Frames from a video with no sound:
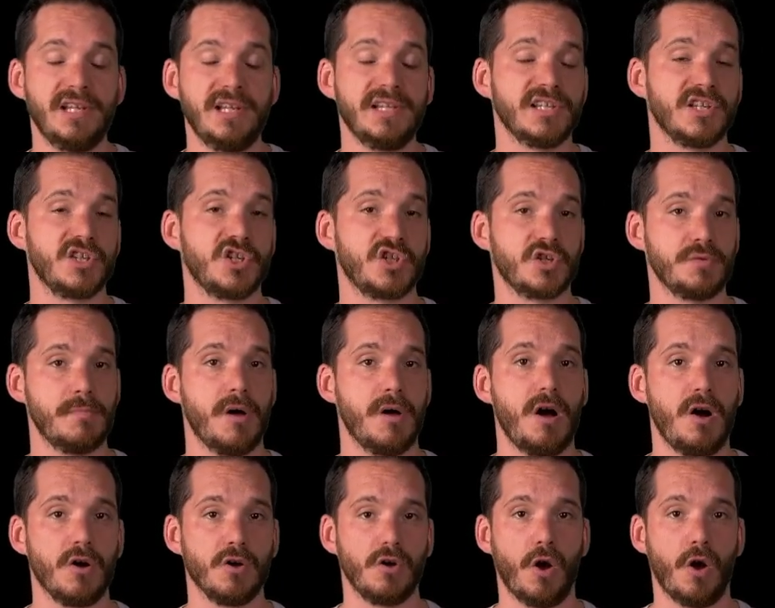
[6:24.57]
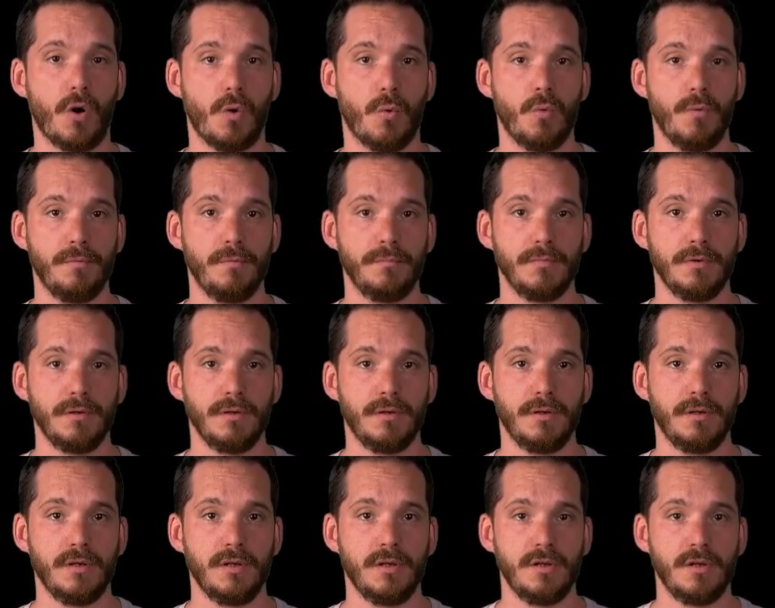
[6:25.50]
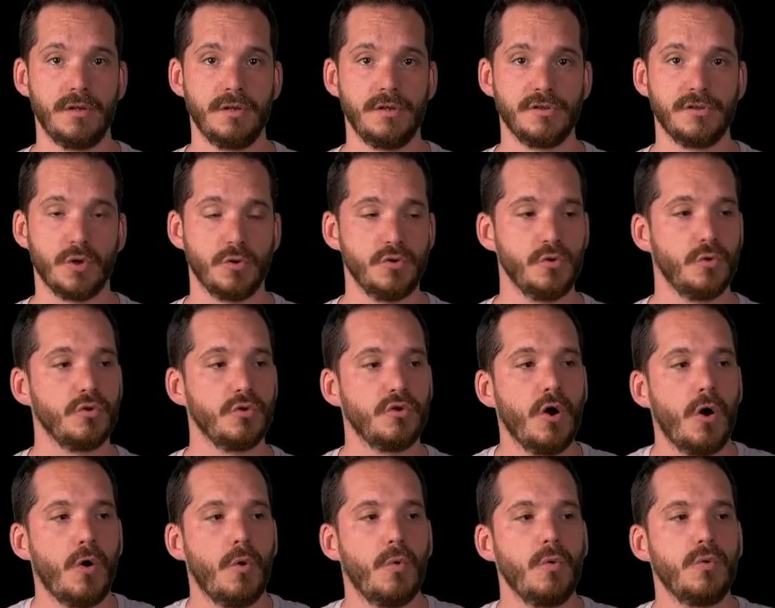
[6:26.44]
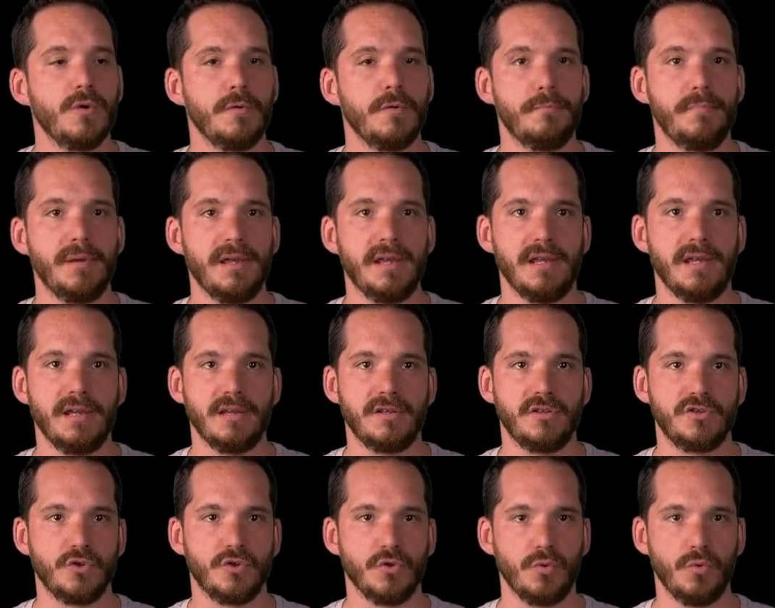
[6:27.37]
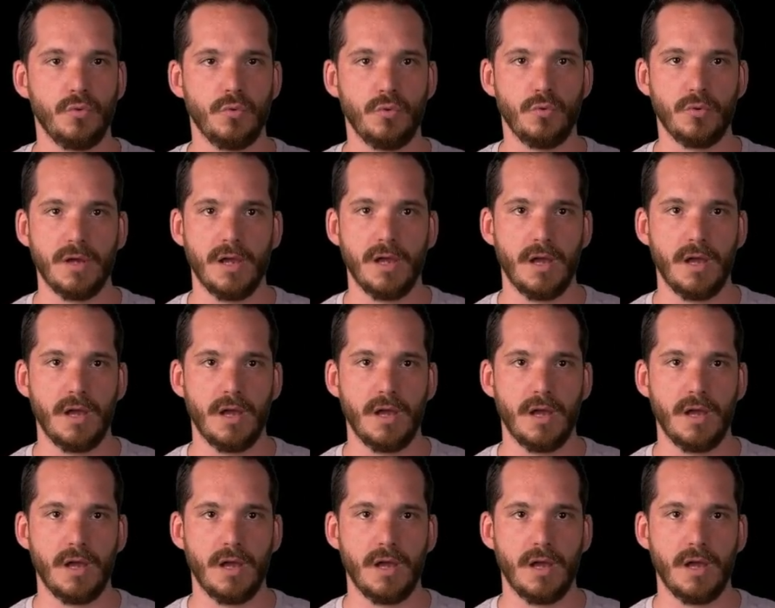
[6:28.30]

is a SMART goal. So your goal could be to